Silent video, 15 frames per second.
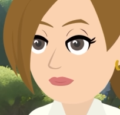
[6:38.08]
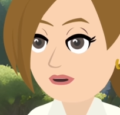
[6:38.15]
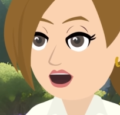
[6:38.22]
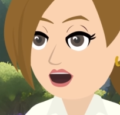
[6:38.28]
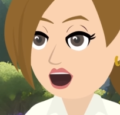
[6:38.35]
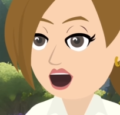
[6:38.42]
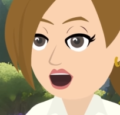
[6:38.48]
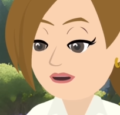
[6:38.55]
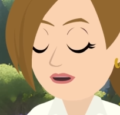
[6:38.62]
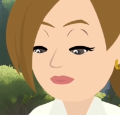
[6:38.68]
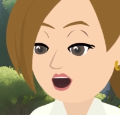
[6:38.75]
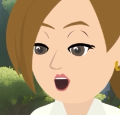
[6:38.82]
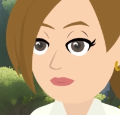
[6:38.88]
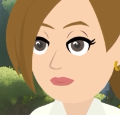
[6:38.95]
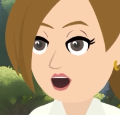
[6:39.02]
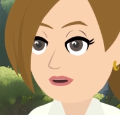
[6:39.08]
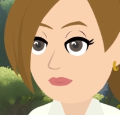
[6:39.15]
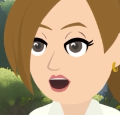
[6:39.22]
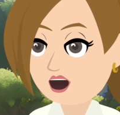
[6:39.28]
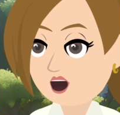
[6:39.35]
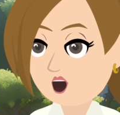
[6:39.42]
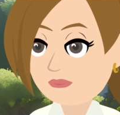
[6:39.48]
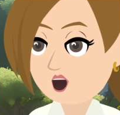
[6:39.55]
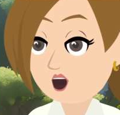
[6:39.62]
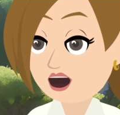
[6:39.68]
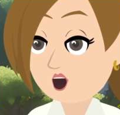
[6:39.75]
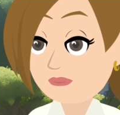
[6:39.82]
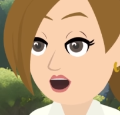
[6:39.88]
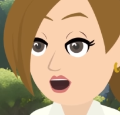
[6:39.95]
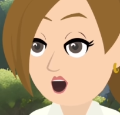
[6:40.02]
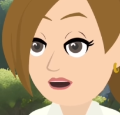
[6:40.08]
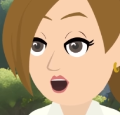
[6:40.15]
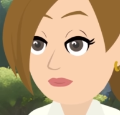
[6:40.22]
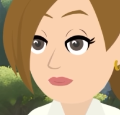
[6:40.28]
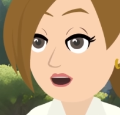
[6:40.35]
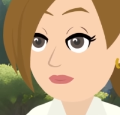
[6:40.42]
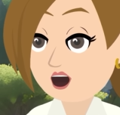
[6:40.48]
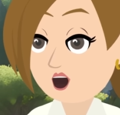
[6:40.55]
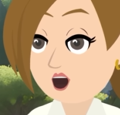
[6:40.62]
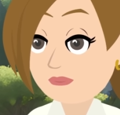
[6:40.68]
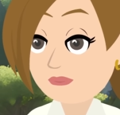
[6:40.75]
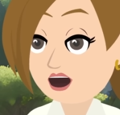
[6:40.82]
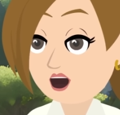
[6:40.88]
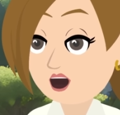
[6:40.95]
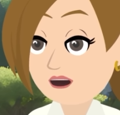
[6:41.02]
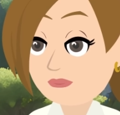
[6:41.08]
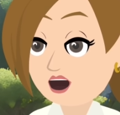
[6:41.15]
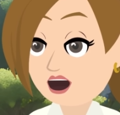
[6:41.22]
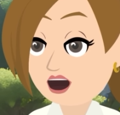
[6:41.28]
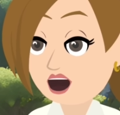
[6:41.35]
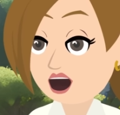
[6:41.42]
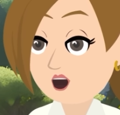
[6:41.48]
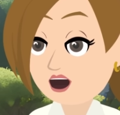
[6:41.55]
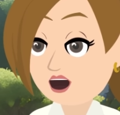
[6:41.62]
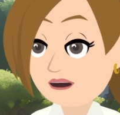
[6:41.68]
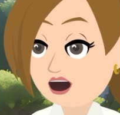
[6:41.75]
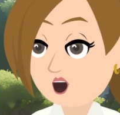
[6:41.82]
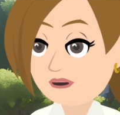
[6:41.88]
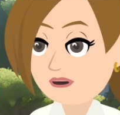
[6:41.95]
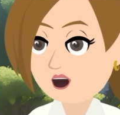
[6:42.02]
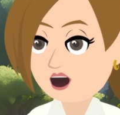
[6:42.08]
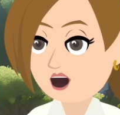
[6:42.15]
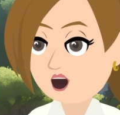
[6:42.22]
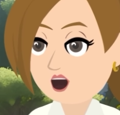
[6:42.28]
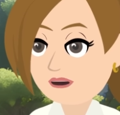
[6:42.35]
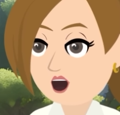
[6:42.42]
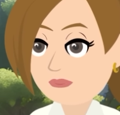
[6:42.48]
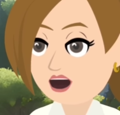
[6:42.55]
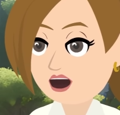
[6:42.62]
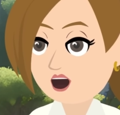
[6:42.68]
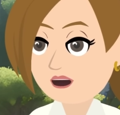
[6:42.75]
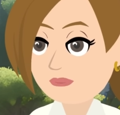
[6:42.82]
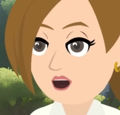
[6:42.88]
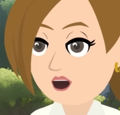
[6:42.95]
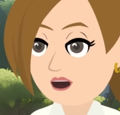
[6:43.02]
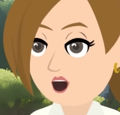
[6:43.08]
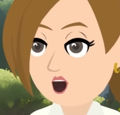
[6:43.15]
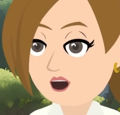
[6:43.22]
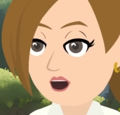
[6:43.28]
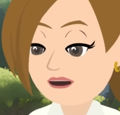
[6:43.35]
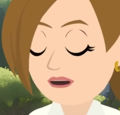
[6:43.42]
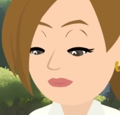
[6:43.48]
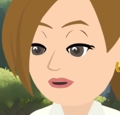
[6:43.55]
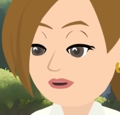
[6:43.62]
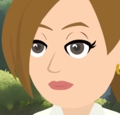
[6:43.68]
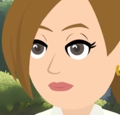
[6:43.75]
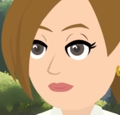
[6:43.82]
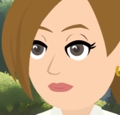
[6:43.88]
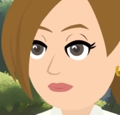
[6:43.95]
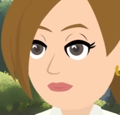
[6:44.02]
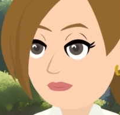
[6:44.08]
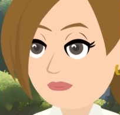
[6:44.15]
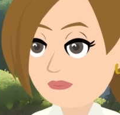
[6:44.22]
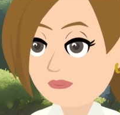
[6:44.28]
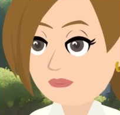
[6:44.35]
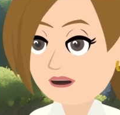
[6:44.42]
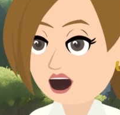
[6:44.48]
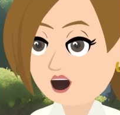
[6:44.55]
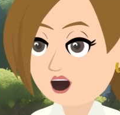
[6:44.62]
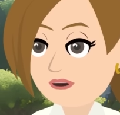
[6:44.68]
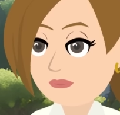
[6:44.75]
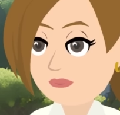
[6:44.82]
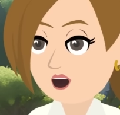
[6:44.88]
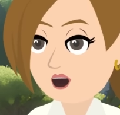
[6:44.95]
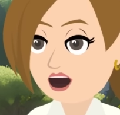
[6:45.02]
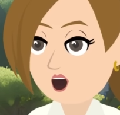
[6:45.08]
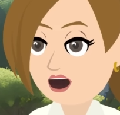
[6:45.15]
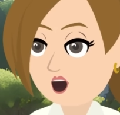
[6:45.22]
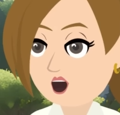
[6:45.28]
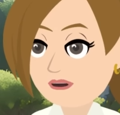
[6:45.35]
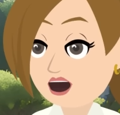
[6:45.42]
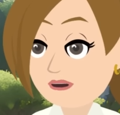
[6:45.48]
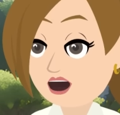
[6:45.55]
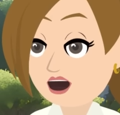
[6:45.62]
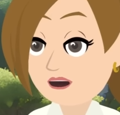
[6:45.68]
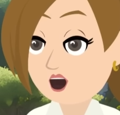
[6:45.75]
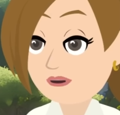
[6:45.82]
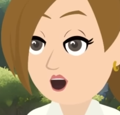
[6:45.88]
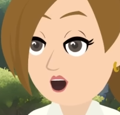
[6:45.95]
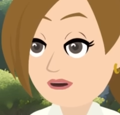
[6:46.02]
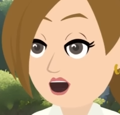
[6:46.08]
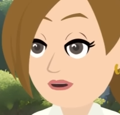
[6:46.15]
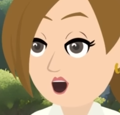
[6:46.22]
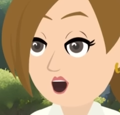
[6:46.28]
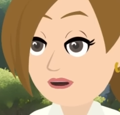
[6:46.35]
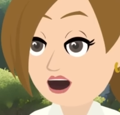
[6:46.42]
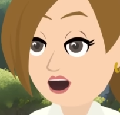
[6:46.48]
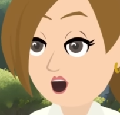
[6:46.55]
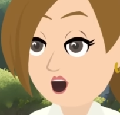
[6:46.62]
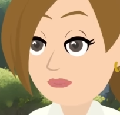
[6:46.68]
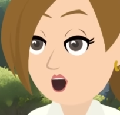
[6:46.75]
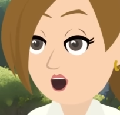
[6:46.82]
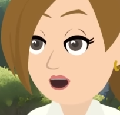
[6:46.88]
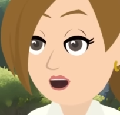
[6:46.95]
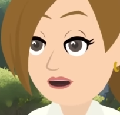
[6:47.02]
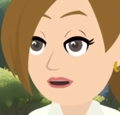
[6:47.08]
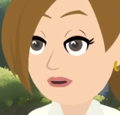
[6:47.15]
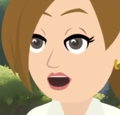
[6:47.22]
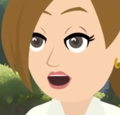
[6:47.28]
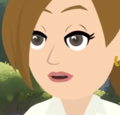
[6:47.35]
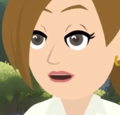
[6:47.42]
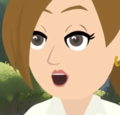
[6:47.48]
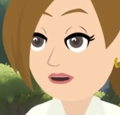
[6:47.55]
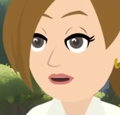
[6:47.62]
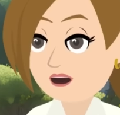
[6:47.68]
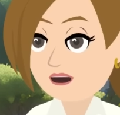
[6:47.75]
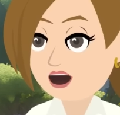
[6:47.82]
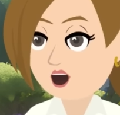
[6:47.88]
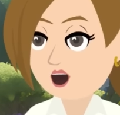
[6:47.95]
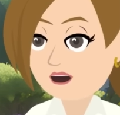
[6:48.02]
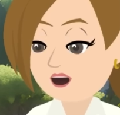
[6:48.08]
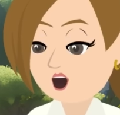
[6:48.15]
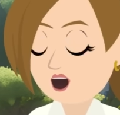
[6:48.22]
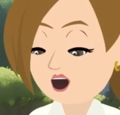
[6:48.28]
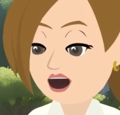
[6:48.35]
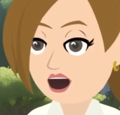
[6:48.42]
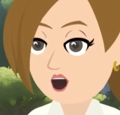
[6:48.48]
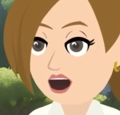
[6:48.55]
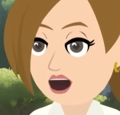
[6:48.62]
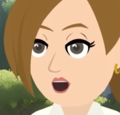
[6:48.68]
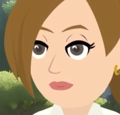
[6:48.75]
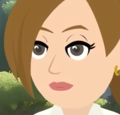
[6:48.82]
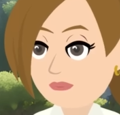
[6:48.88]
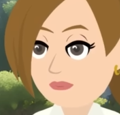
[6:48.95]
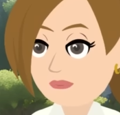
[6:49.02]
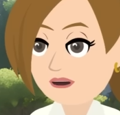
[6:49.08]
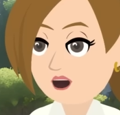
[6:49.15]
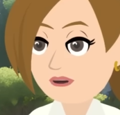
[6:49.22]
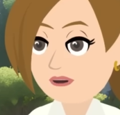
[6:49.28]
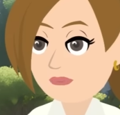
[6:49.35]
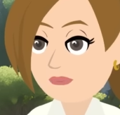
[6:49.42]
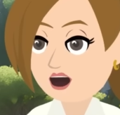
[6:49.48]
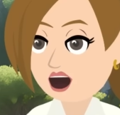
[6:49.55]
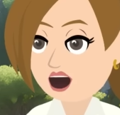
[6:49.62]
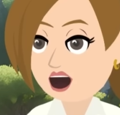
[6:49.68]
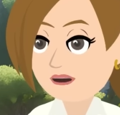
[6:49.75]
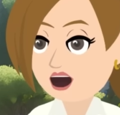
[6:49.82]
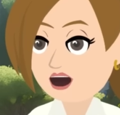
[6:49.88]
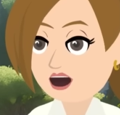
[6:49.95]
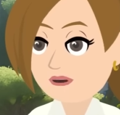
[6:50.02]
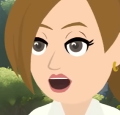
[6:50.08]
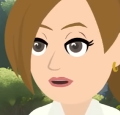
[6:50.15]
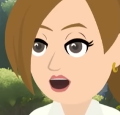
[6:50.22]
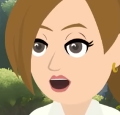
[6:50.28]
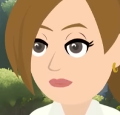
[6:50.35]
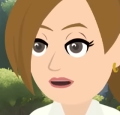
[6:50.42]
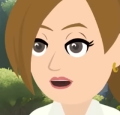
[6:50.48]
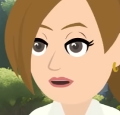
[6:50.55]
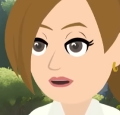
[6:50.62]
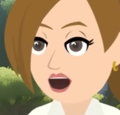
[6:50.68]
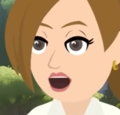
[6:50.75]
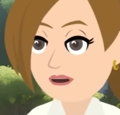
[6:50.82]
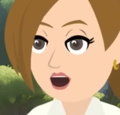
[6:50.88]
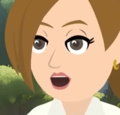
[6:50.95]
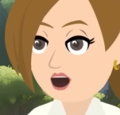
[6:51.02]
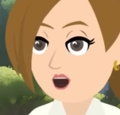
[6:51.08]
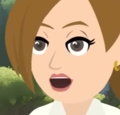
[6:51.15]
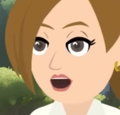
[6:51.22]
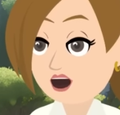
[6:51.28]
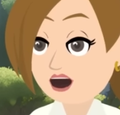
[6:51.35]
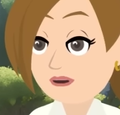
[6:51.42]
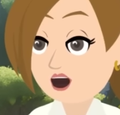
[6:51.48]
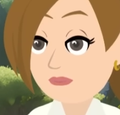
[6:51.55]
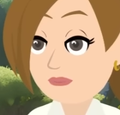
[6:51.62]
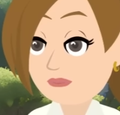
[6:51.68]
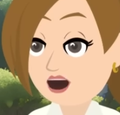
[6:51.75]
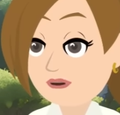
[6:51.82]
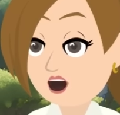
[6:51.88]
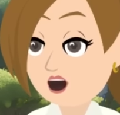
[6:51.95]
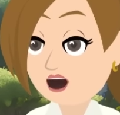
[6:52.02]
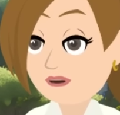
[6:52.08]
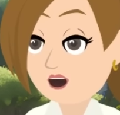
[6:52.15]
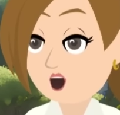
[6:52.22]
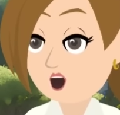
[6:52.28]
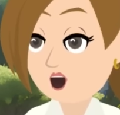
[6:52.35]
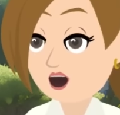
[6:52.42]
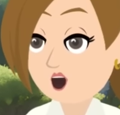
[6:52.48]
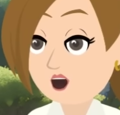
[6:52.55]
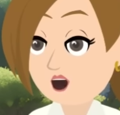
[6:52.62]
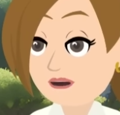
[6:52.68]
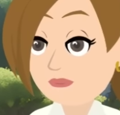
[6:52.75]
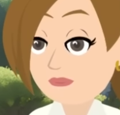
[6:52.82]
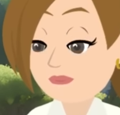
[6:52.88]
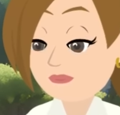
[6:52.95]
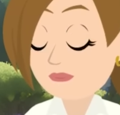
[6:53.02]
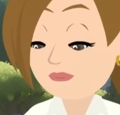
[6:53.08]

humans took it too seriously, and you tried to suck your thoughts back, and then we began calling it the art of allowing. Well, there was a little confusion for some people in that too, because they think that the art of allowing means that anybody can just do anything and you'll just suck it up and allow it,